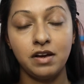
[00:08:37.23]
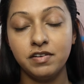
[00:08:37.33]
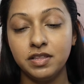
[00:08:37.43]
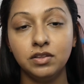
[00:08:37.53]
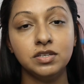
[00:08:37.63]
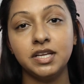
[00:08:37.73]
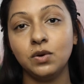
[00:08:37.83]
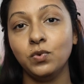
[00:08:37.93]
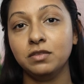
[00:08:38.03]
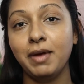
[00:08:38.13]
everything looks
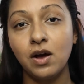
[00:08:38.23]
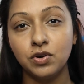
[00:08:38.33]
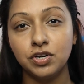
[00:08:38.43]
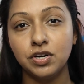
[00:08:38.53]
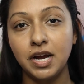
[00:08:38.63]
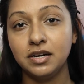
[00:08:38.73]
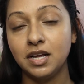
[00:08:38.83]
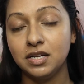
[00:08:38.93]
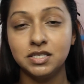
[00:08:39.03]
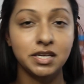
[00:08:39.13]
like with powder and
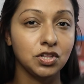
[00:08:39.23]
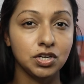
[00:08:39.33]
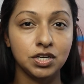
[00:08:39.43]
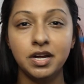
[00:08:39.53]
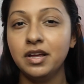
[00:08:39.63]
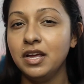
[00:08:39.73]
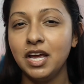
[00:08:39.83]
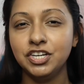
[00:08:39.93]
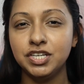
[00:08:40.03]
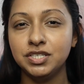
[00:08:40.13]
concealer
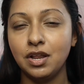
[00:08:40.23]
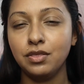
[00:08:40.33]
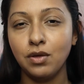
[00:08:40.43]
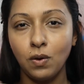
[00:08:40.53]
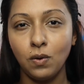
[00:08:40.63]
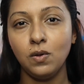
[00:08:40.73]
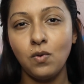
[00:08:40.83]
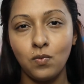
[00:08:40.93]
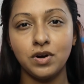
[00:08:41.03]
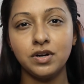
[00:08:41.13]
and just the
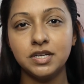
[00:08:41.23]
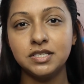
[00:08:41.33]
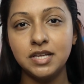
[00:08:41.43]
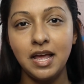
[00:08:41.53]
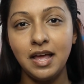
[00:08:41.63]
whole works.